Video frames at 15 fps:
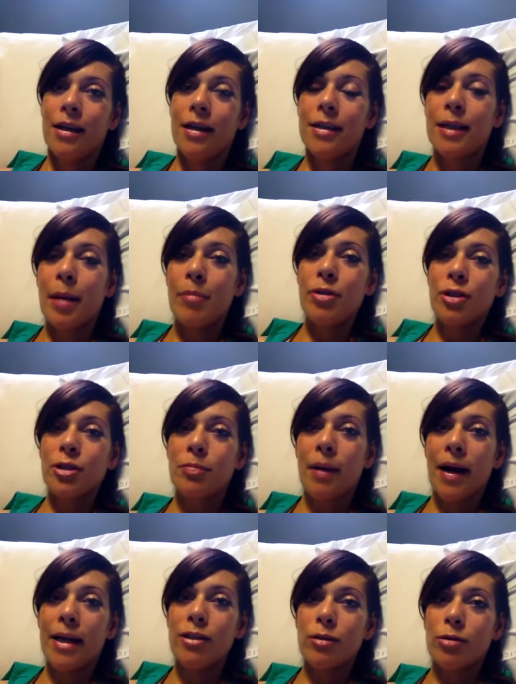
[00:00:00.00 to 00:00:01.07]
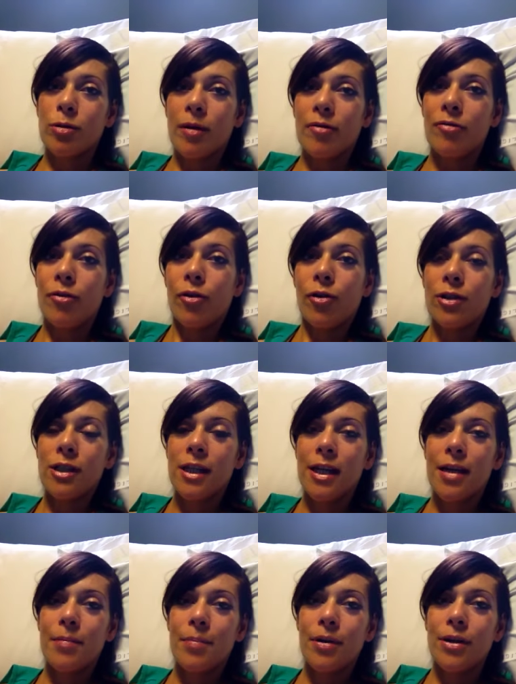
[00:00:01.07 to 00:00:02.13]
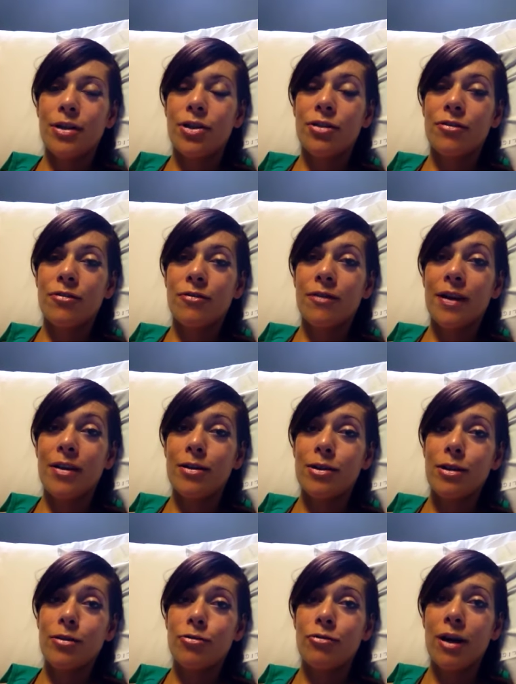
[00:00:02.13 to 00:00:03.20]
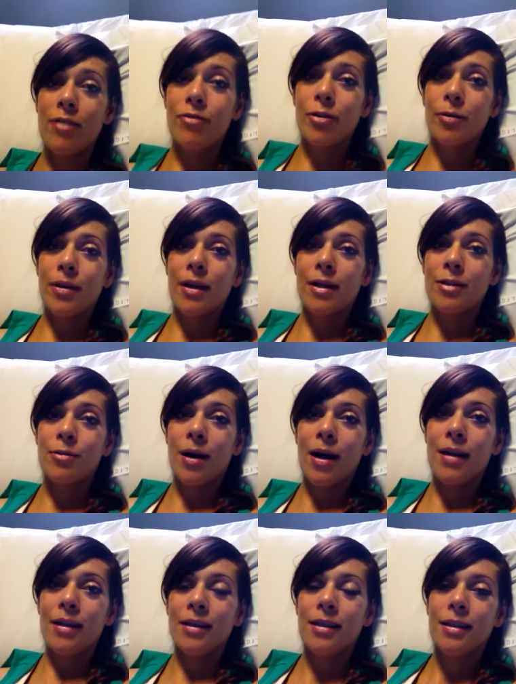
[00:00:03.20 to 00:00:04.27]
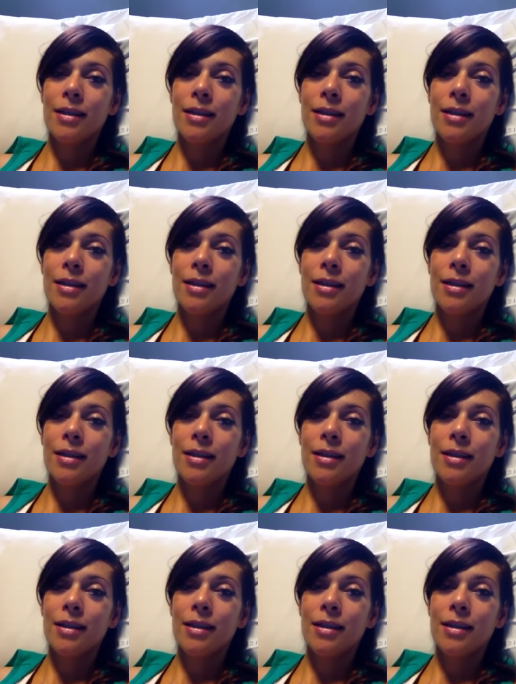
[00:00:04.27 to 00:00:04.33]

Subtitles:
your temperature spikes up to about 40, but it just feels so dreadful with it as well.